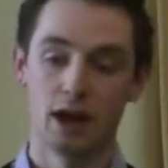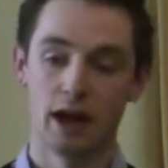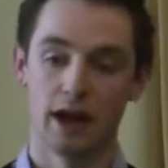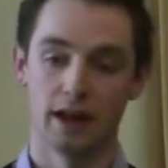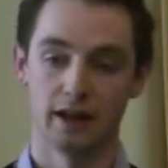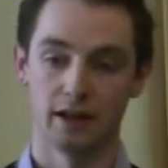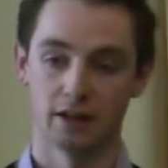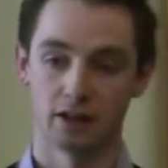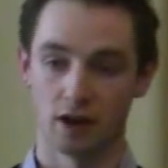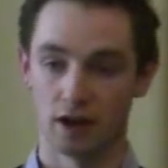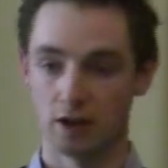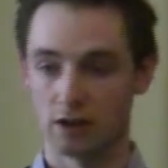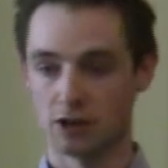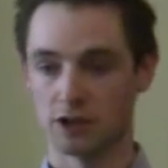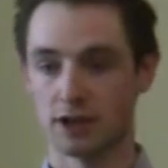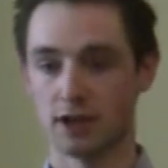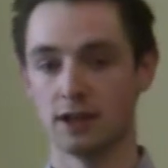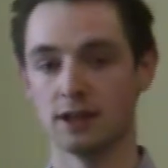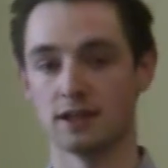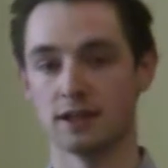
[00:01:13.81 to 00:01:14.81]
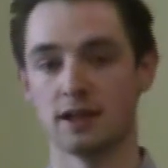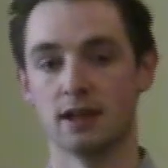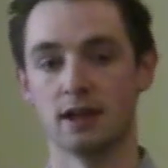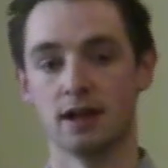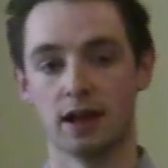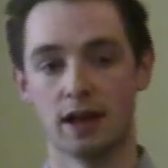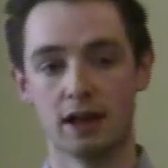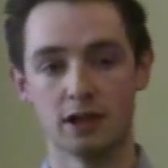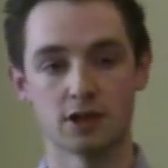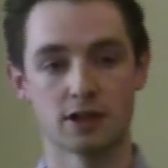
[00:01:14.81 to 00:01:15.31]
and that Irish kings
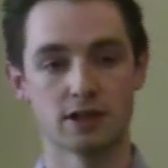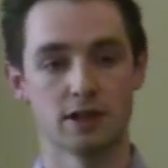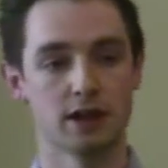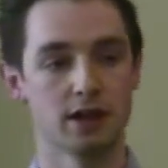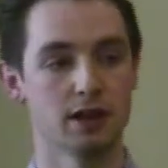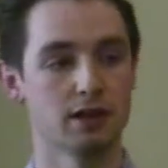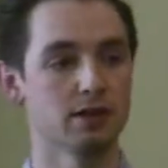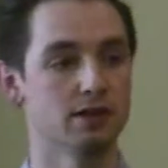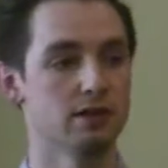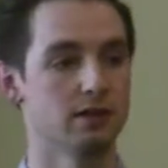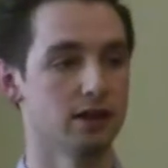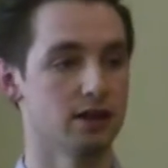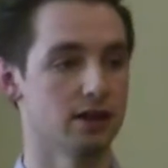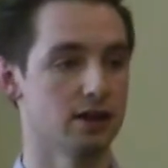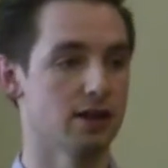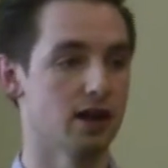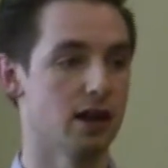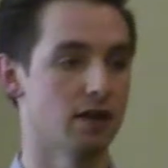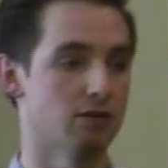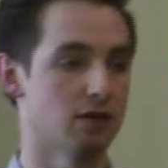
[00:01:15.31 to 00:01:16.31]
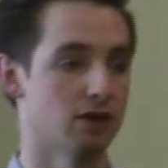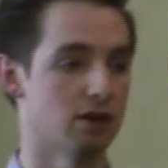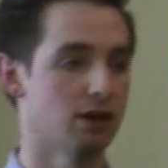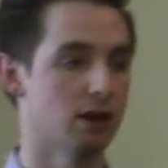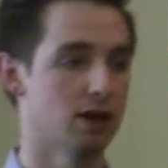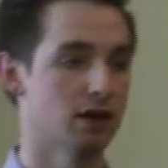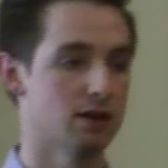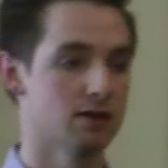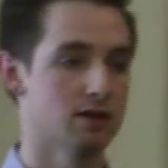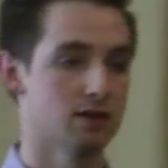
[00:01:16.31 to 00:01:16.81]
didn't legislate, they didn't have
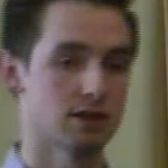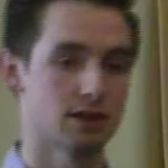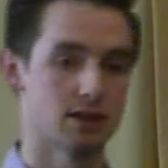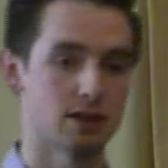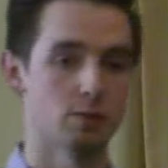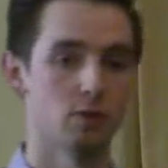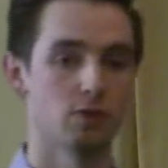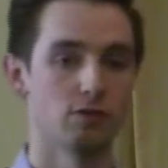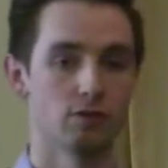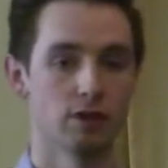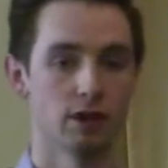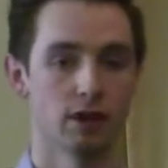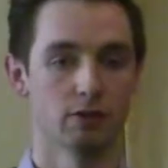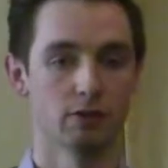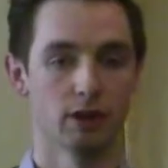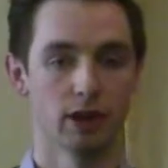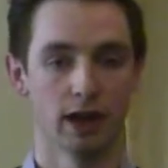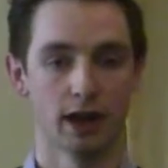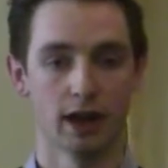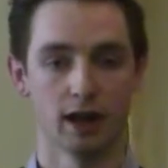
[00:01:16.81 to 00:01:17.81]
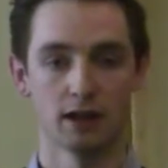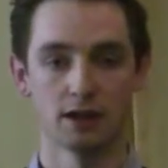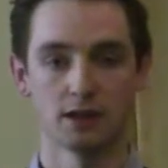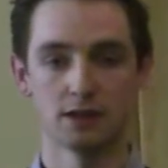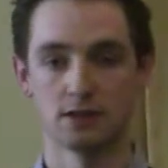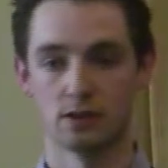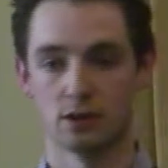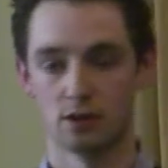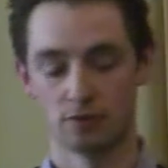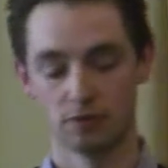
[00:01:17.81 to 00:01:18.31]
a system of villa
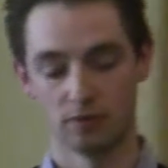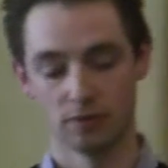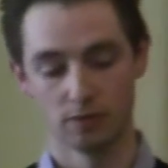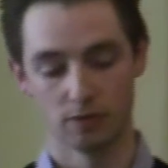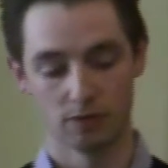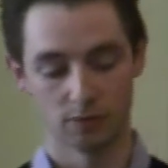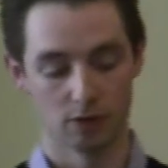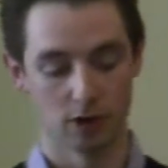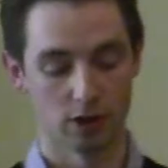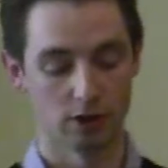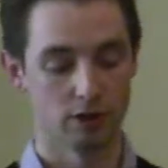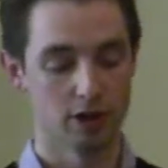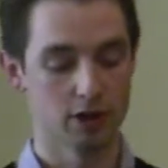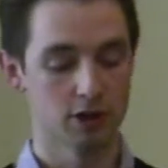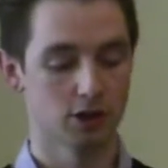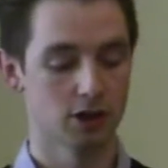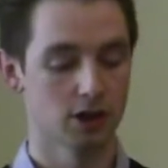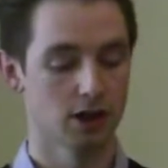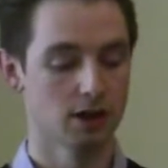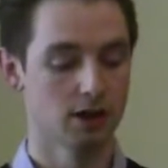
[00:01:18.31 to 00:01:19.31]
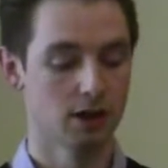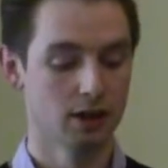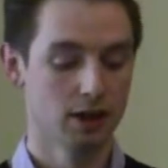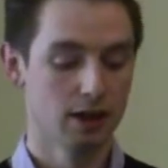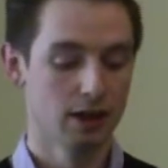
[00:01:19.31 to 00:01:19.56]
regalis or villa regia.